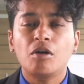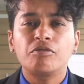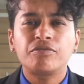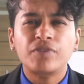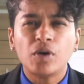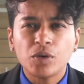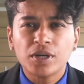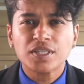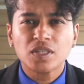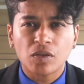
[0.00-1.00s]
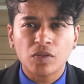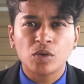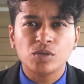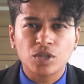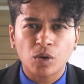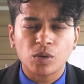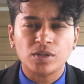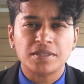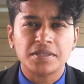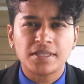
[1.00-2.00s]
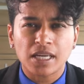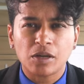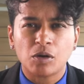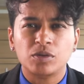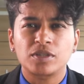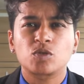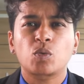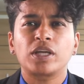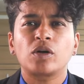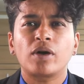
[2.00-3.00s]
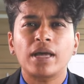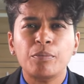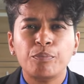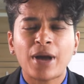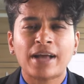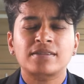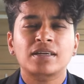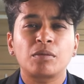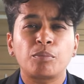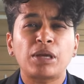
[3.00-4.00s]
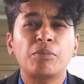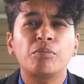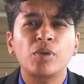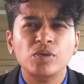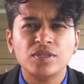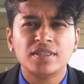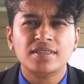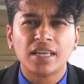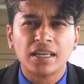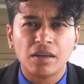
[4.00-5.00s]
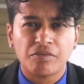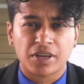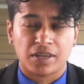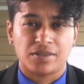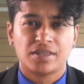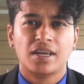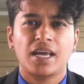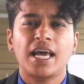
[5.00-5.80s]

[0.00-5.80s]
focus on those goals and stakeholders where your impact can be most significant